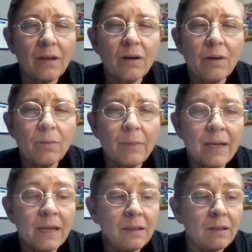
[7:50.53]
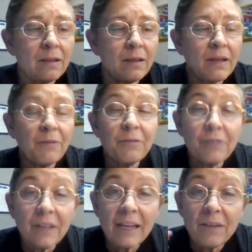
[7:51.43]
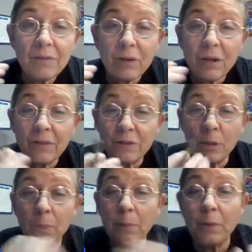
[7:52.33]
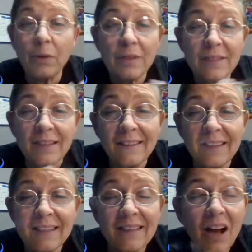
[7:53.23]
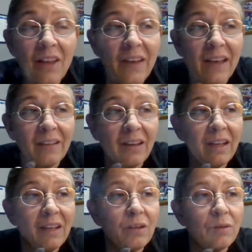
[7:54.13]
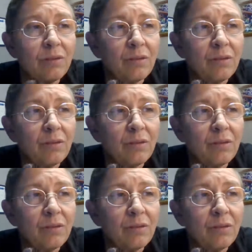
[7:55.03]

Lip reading: Oh man, the flavor of Durban poison. It's got that like